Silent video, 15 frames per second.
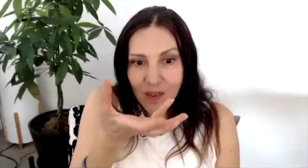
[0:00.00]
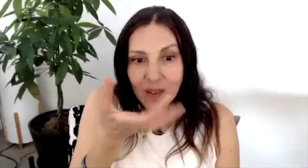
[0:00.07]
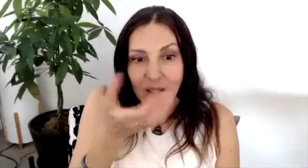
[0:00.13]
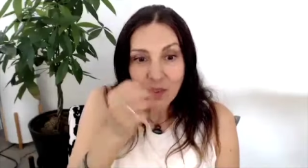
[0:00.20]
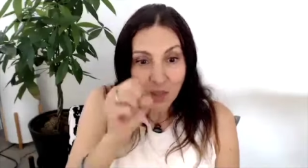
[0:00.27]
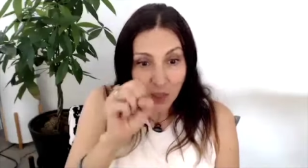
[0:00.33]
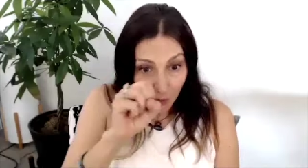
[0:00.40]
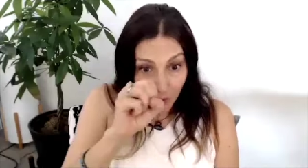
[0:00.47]

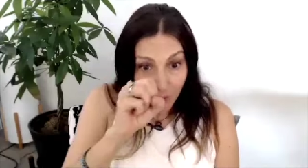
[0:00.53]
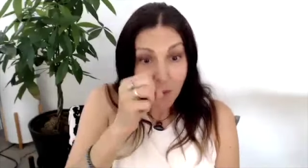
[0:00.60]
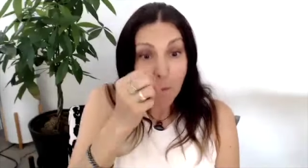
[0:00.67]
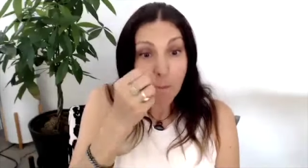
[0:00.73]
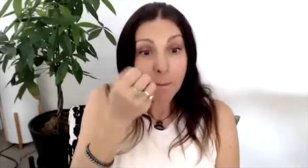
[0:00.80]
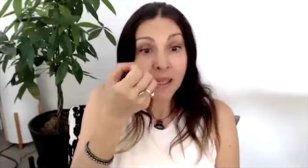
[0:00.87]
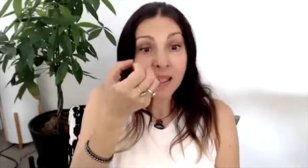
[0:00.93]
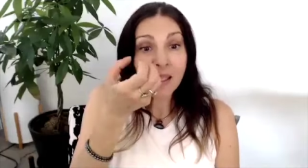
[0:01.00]
there is a
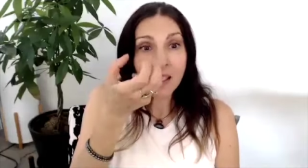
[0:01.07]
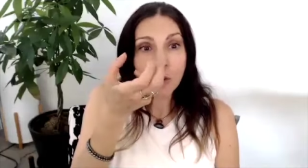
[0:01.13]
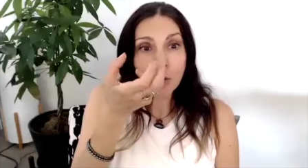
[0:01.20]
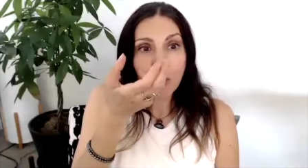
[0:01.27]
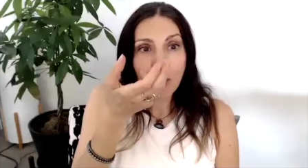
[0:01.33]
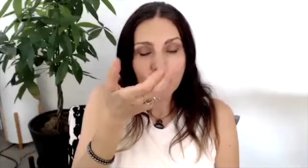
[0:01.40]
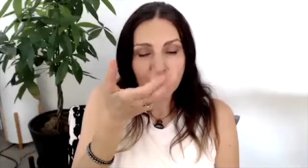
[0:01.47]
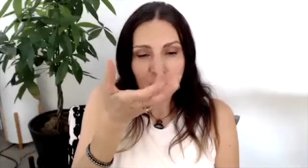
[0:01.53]
mini
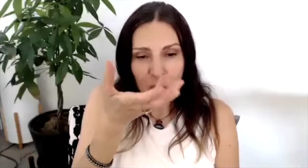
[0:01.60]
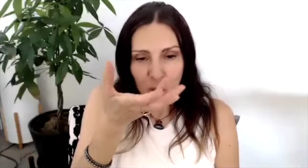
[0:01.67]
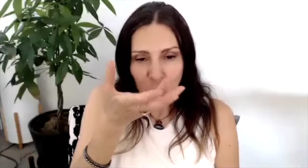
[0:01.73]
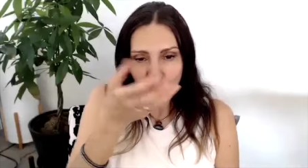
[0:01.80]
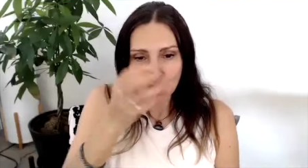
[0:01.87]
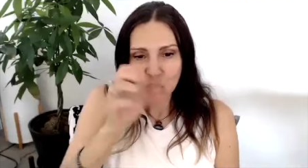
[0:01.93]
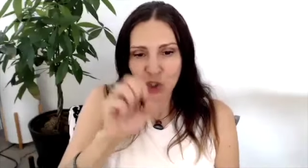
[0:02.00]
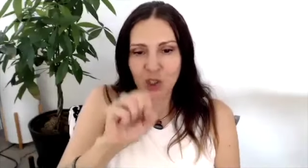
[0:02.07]

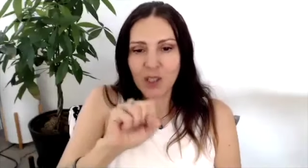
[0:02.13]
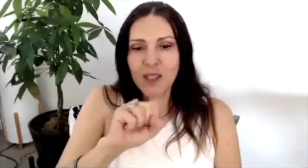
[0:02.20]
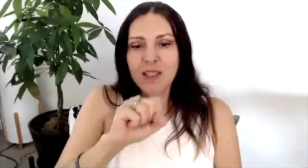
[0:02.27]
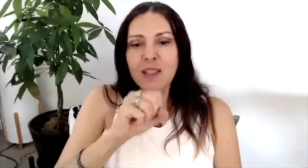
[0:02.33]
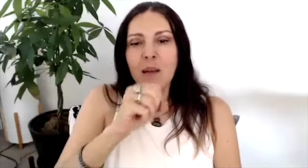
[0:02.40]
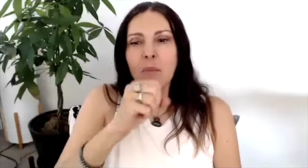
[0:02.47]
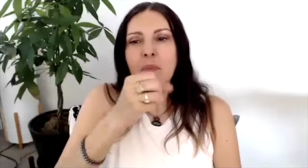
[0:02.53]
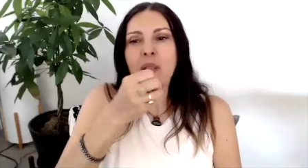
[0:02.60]
revolution,
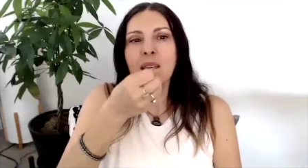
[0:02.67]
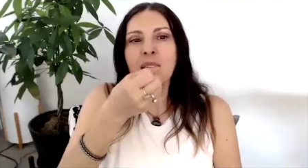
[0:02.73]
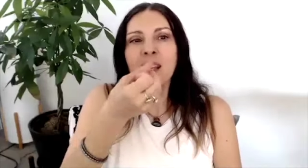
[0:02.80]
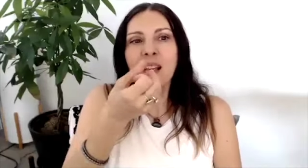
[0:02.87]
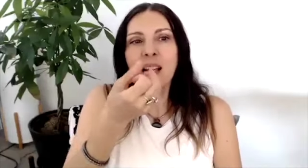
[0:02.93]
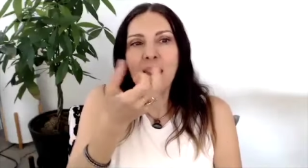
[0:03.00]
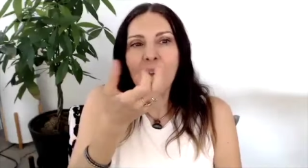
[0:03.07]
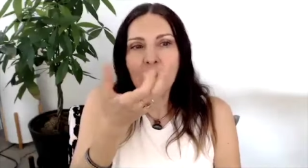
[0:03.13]
something
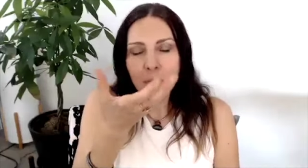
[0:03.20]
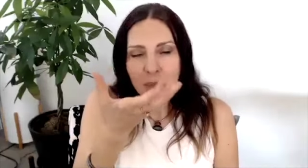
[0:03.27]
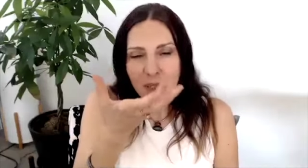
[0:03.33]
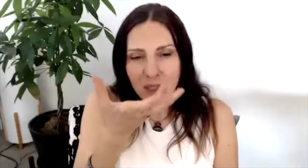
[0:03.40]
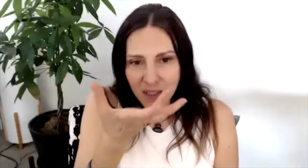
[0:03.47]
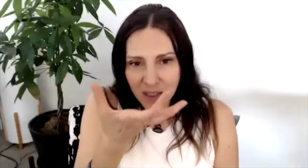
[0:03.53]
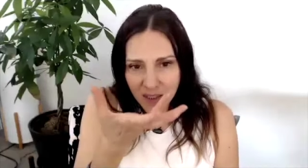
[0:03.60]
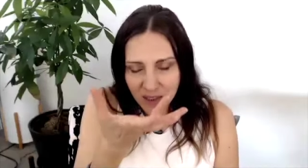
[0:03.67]

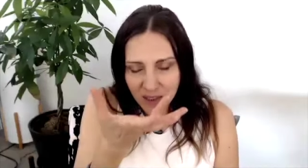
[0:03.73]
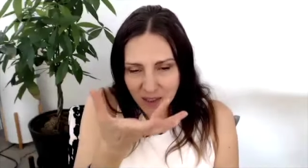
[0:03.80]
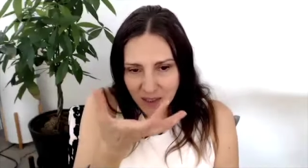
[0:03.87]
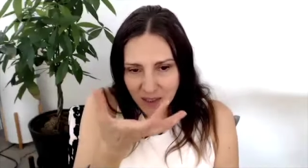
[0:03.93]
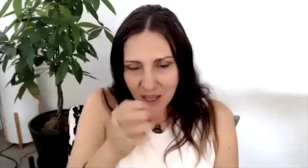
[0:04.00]
collapses.